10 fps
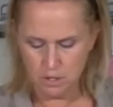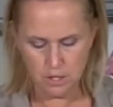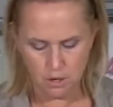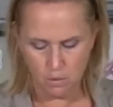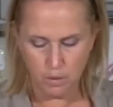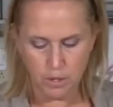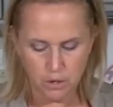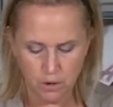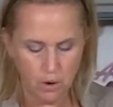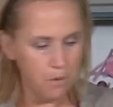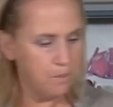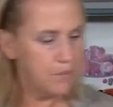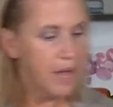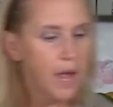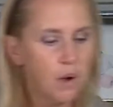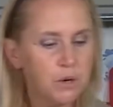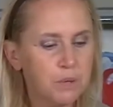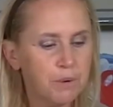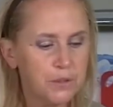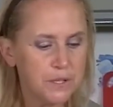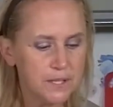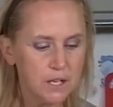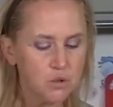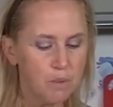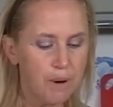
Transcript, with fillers: Here we go. And we're going to put this onto